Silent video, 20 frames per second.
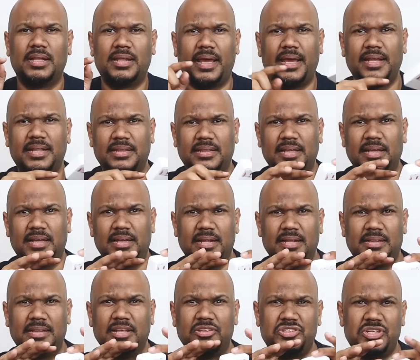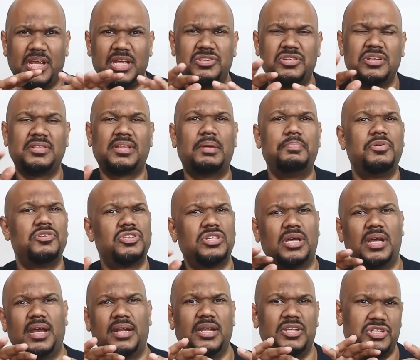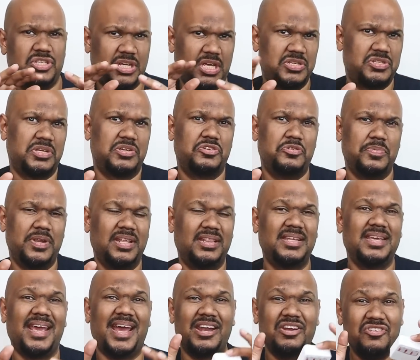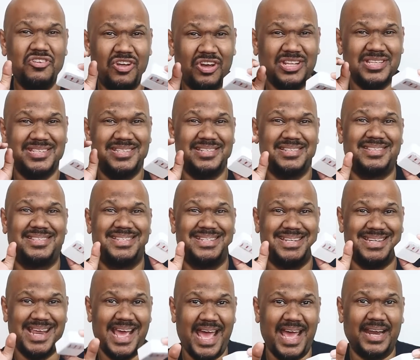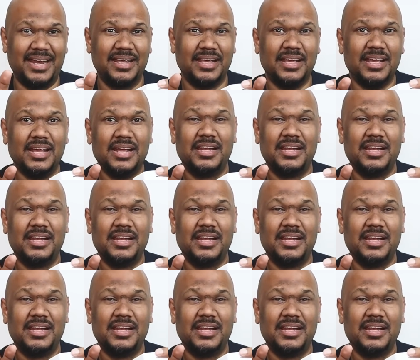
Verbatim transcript: like the change in temperature and the change in humidity. And not just that.